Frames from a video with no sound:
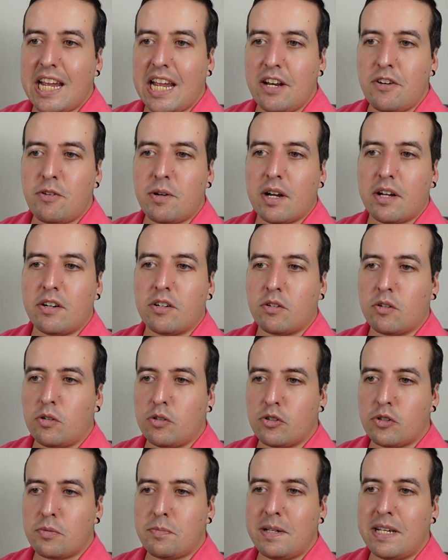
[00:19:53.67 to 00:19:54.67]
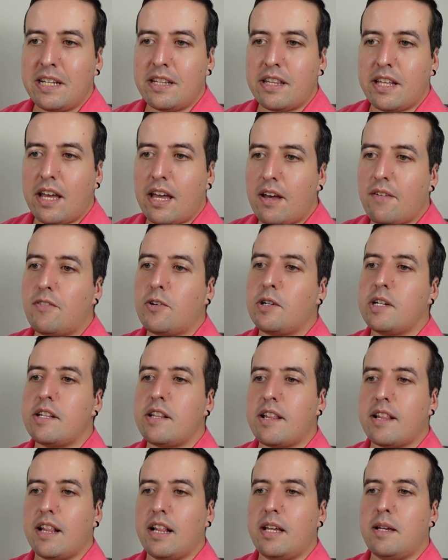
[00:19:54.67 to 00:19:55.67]
Adriano Goldschmied, the Everett
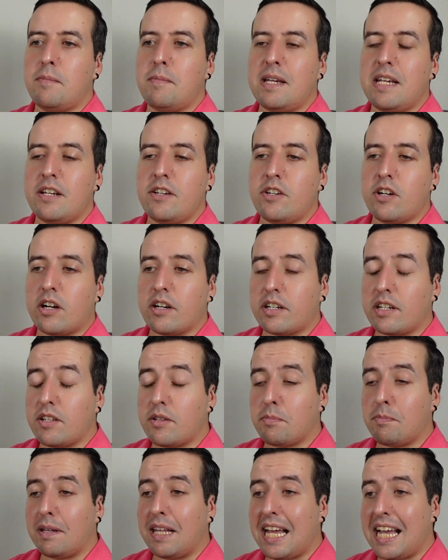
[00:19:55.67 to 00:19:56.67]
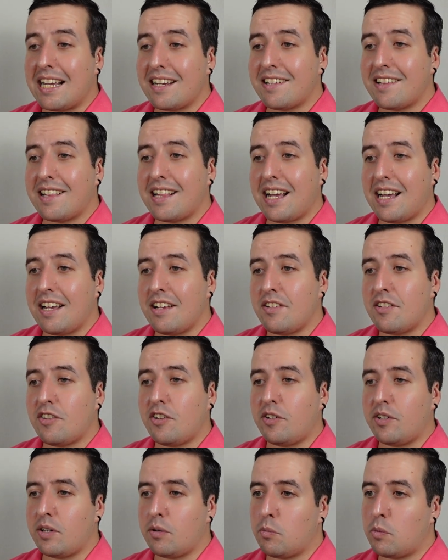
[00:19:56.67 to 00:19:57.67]
Slim in darkest black, size
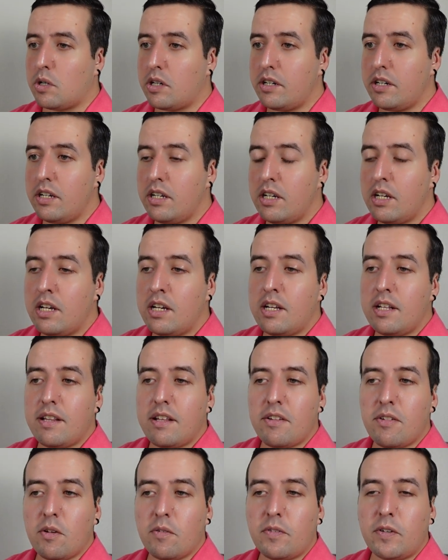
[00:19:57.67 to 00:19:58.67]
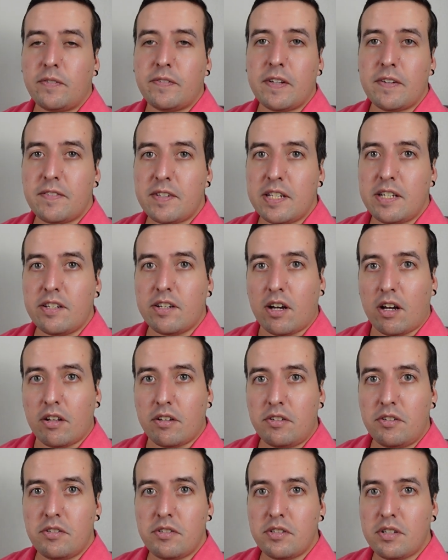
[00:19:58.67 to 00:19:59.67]
31. They sold for
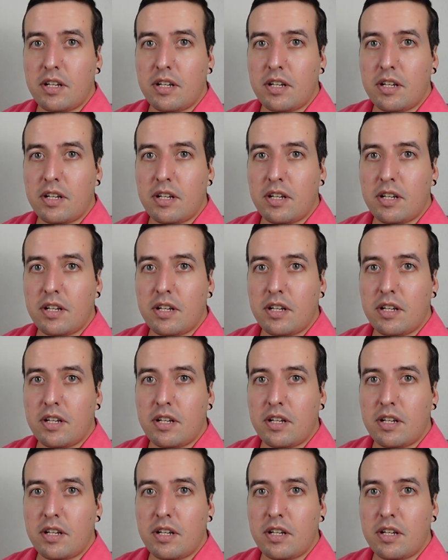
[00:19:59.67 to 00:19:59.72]
$15.